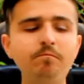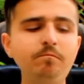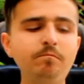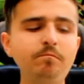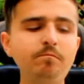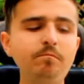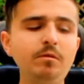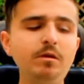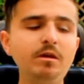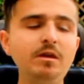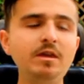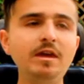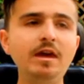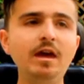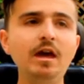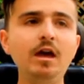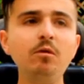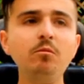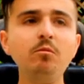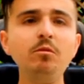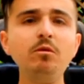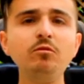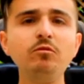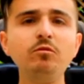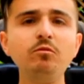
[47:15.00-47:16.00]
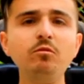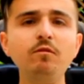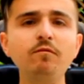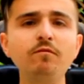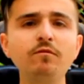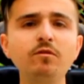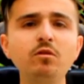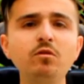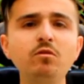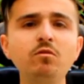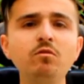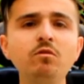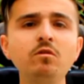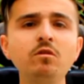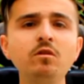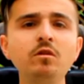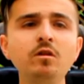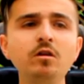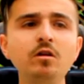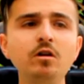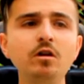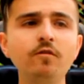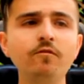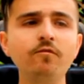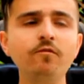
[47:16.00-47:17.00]
But yeah, I will do a review
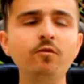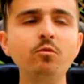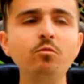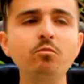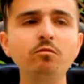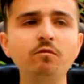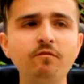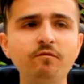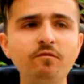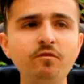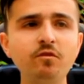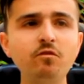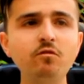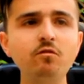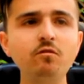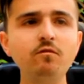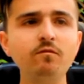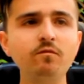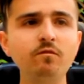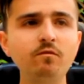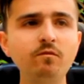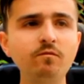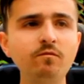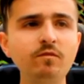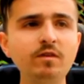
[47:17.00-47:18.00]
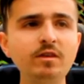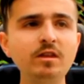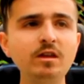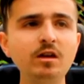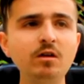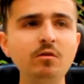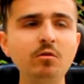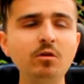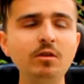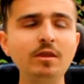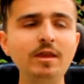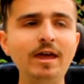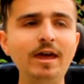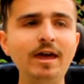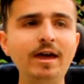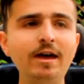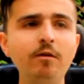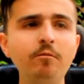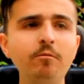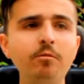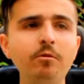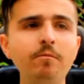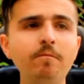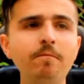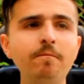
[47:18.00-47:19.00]
a full review video on that
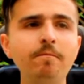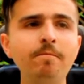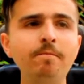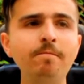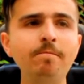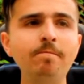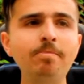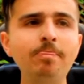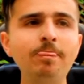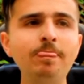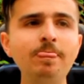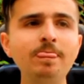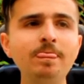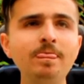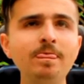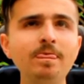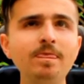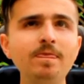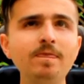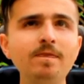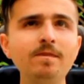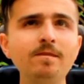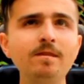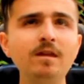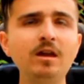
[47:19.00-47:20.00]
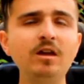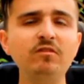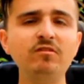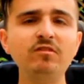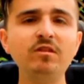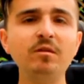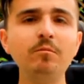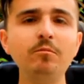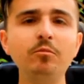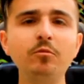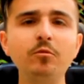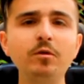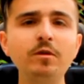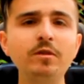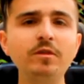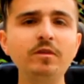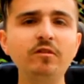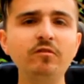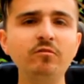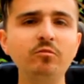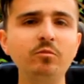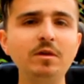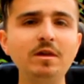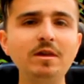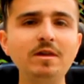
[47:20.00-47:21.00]
album at some point
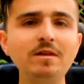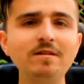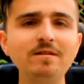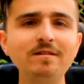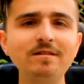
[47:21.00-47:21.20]
this week.